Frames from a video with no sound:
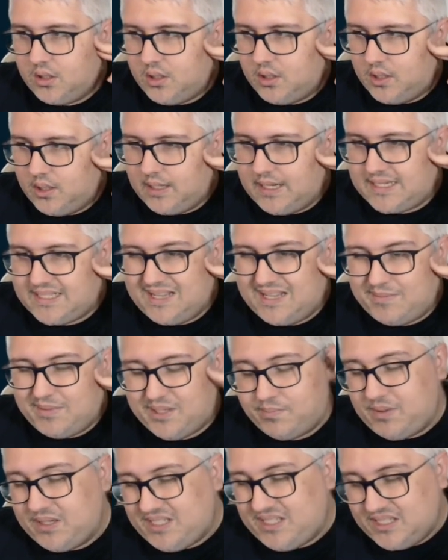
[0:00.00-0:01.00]

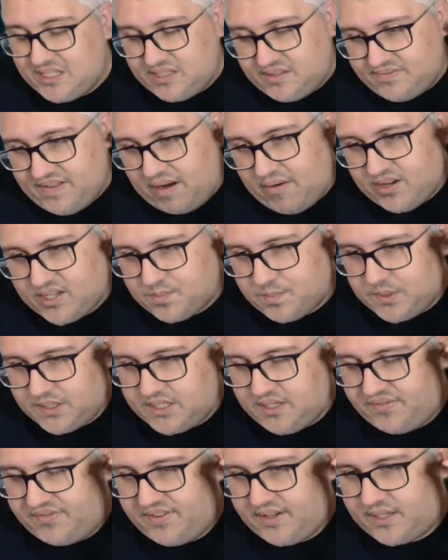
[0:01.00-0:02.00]
but it's very
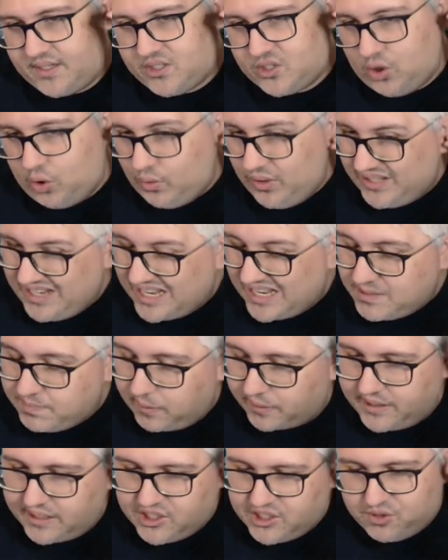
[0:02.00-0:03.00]
specific. So it has
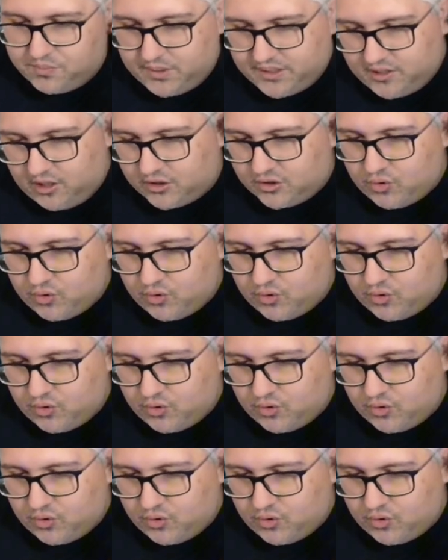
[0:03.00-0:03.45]
potential but not